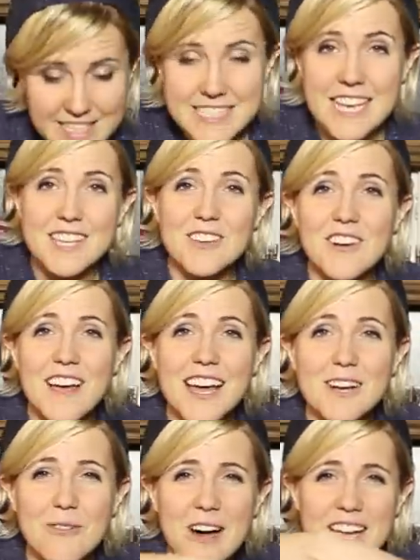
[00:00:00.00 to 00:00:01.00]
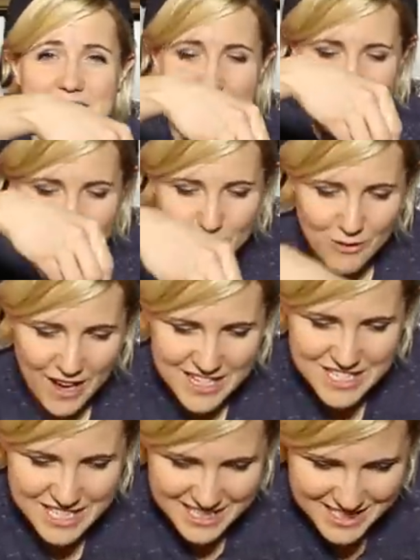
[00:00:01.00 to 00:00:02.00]
Take your egg wash and
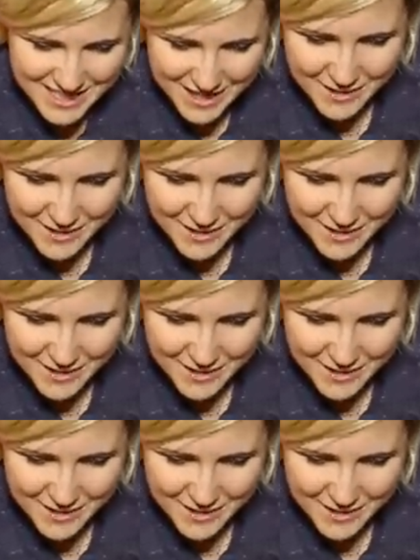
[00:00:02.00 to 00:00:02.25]
wash it.